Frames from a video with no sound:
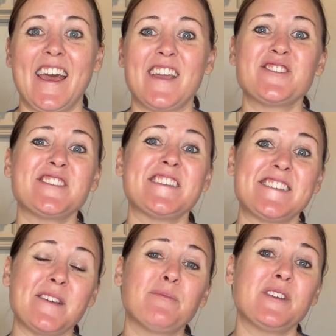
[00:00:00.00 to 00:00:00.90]
Here's the
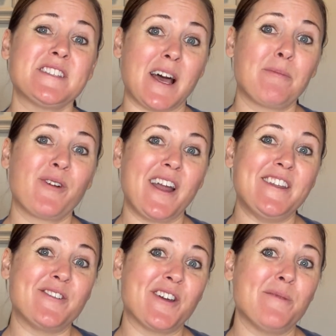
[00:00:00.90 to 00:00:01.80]
simplest upgrade
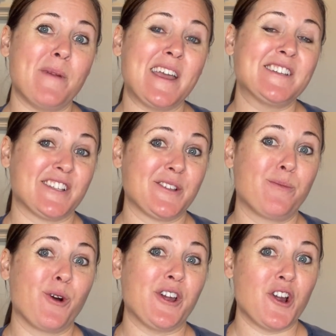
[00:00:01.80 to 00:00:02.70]
you can make to
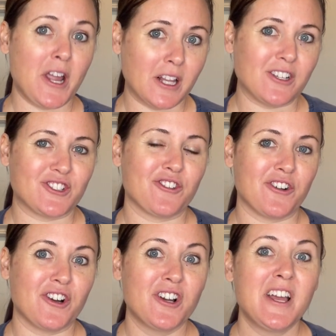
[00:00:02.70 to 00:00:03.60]
support your English
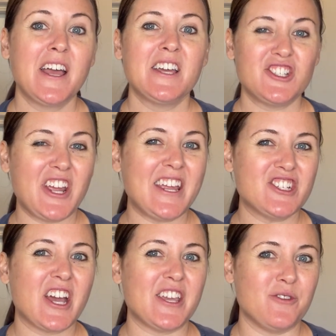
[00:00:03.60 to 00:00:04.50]
learner. Change
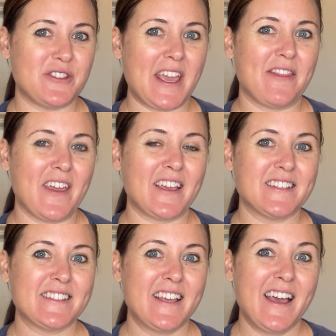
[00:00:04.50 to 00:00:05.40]
how you say things.
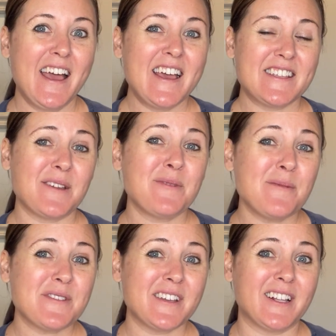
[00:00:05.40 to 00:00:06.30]
Sometimes
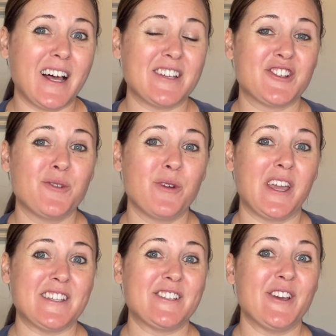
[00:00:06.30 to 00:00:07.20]
in the classroom, we
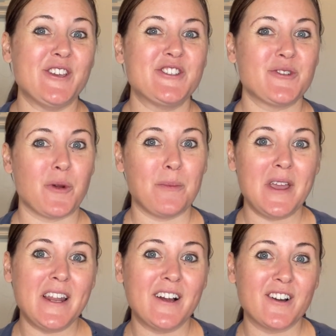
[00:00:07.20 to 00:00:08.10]
get so used to
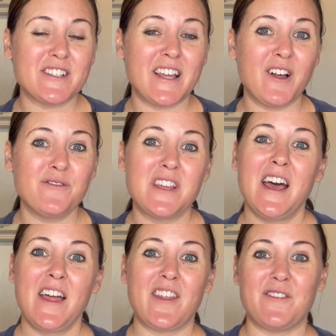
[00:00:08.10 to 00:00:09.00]
repeating ourselves
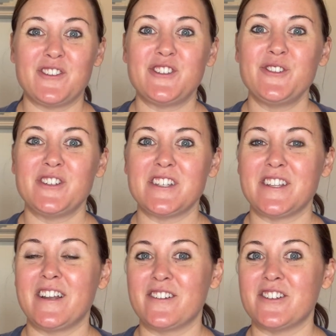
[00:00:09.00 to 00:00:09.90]
that if a student doesn't
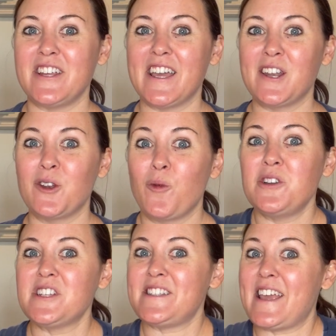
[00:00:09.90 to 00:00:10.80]
understand, we
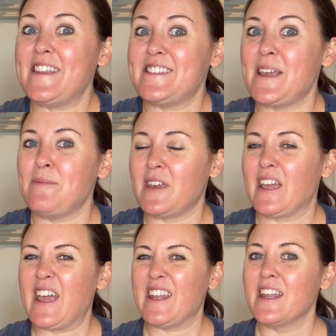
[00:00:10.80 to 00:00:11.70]
just say the same thing
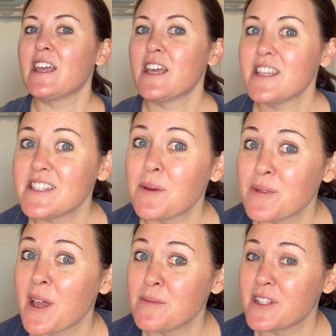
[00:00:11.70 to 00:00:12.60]
again,
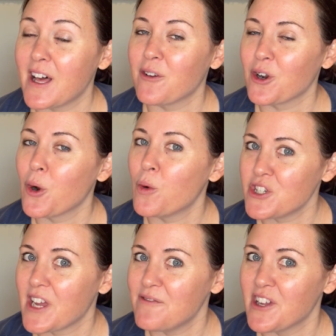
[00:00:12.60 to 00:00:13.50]
sometimes louder, which
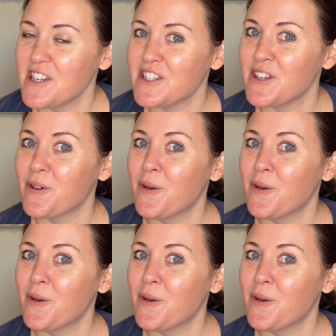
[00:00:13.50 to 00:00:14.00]
I've done too.